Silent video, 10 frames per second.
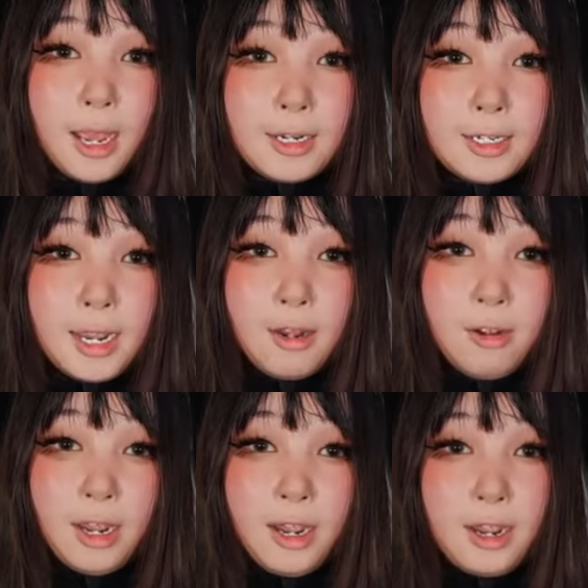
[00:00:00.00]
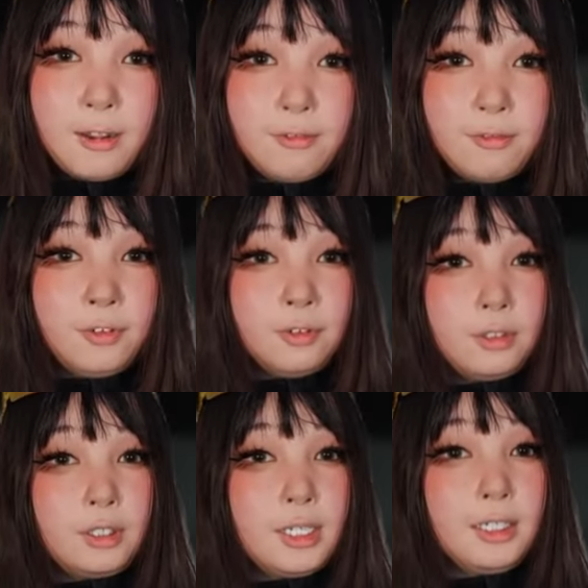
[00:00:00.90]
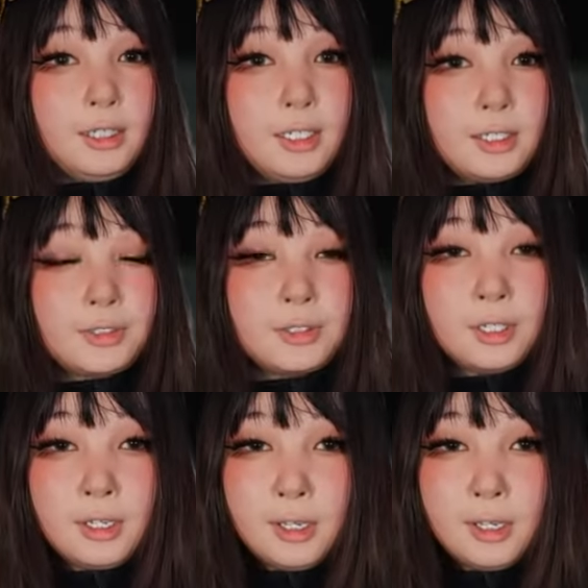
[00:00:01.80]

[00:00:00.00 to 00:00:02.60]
I now have, get this,